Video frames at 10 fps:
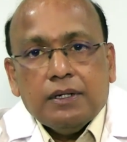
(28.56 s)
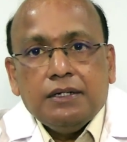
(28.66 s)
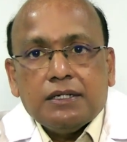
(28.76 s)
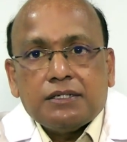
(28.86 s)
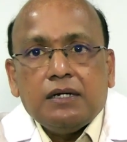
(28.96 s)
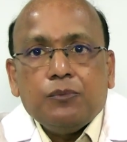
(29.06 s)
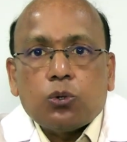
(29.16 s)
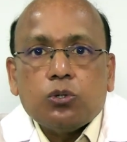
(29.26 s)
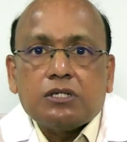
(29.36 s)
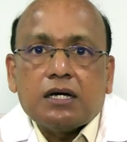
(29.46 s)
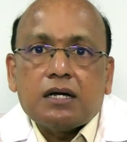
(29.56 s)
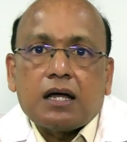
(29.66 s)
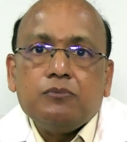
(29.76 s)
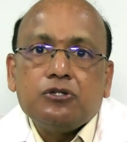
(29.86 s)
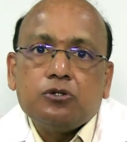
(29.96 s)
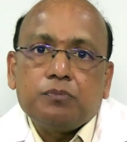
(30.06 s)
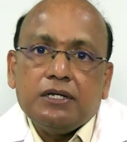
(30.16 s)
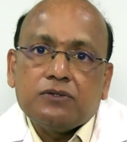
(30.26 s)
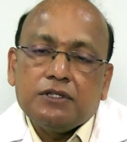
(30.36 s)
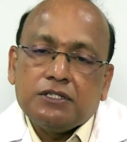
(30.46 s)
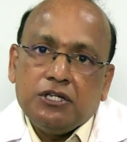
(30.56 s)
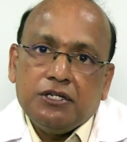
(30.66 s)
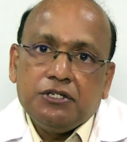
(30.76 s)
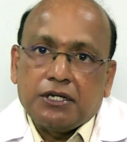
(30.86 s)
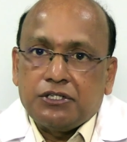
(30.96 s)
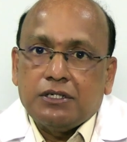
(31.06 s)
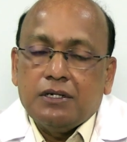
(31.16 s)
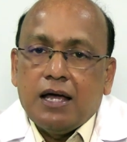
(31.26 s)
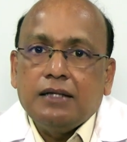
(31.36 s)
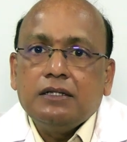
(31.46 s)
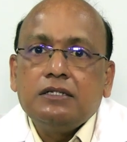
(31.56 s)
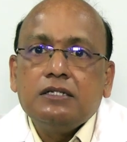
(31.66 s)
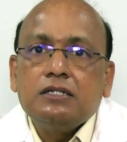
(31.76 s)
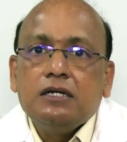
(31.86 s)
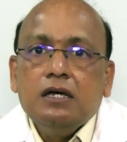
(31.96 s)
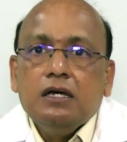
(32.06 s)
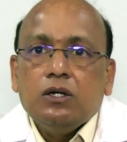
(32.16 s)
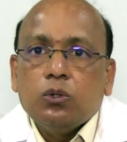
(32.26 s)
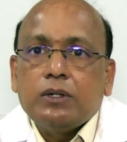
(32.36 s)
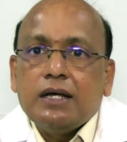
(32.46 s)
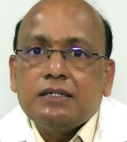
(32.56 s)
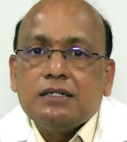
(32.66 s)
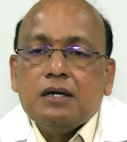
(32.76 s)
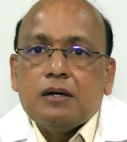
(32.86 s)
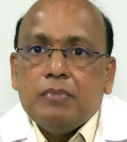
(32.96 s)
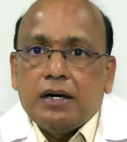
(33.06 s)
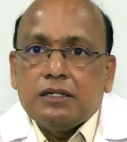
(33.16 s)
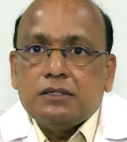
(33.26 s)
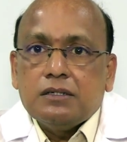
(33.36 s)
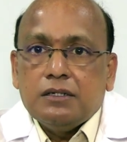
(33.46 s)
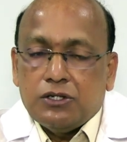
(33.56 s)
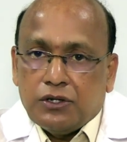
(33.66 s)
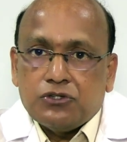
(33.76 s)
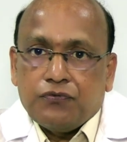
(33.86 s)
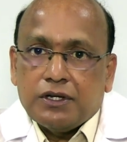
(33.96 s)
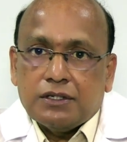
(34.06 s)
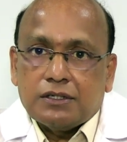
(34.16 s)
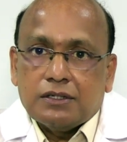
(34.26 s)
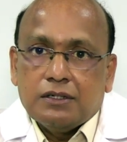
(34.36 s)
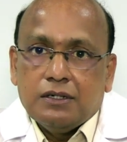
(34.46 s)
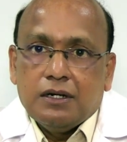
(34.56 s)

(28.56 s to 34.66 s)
intestine mucosa comes into place with this GE junction and this is known as Barrett's esophagus.